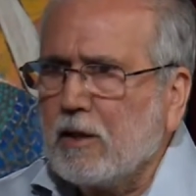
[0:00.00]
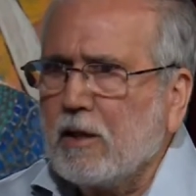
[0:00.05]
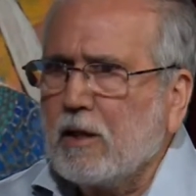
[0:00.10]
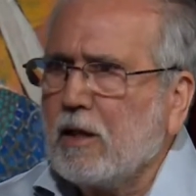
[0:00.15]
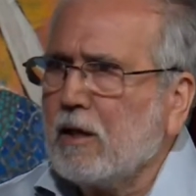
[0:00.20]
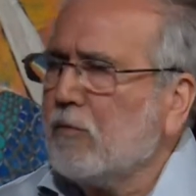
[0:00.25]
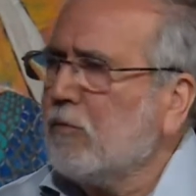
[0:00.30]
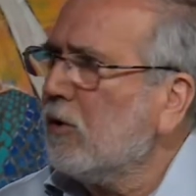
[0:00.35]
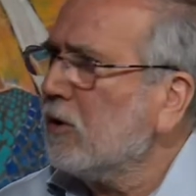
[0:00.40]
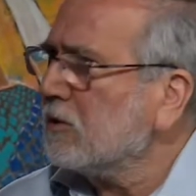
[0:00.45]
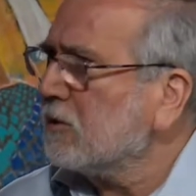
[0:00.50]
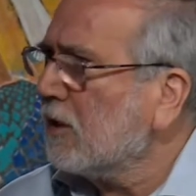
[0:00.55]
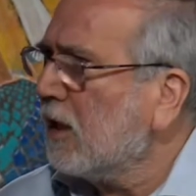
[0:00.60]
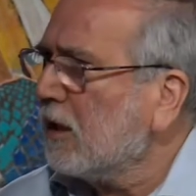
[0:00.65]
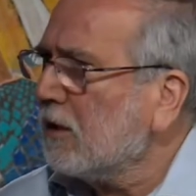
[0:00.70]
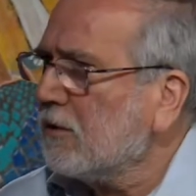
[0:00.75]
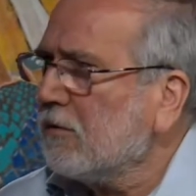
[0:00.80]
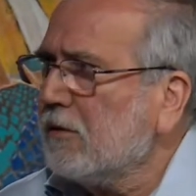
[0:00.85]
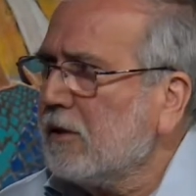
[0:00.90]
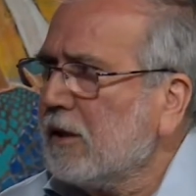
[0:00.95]
He was
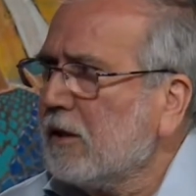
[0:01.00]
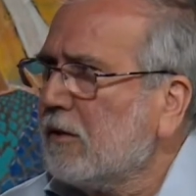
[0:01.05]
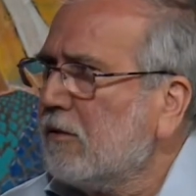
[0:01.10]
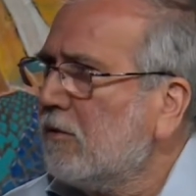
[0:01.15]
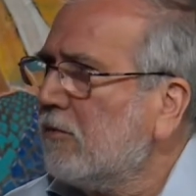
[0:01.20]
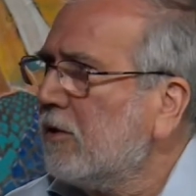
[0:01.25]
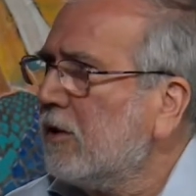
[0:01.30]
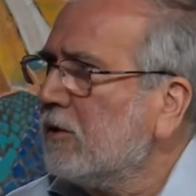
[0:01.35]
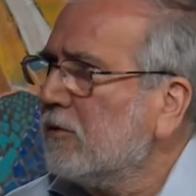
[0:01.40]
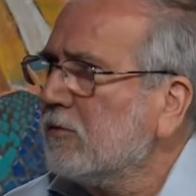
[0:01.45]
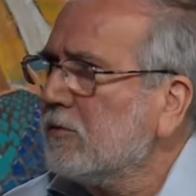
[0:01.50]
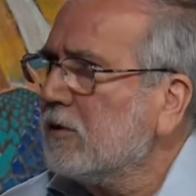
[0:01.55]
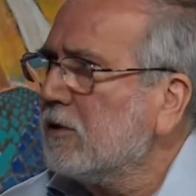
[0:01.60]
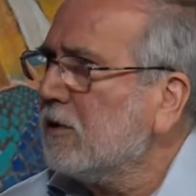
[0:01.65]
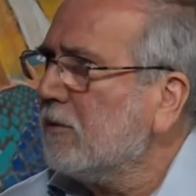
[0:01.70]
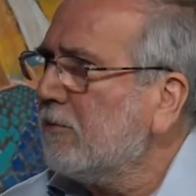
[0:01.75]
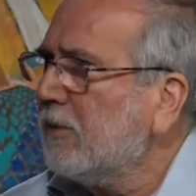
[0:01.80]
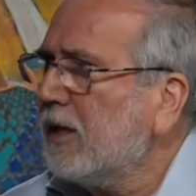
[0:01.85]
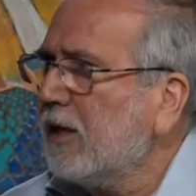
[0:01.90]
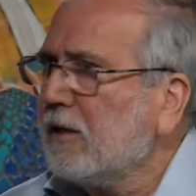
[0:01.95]
not going to go into the
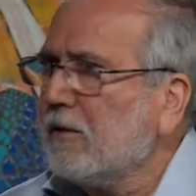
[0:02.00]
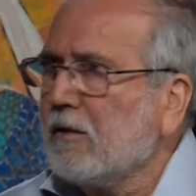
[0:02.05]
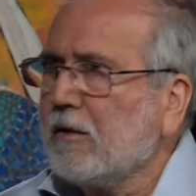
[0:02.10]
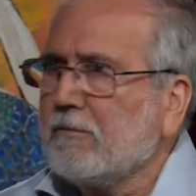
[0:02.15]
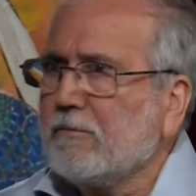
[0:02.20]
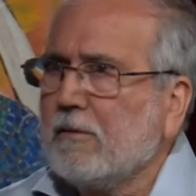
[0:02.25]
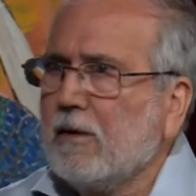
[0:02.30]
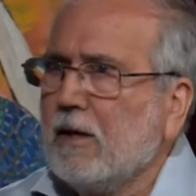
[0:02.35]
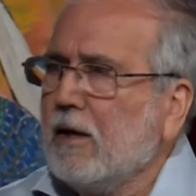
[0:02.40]
debate of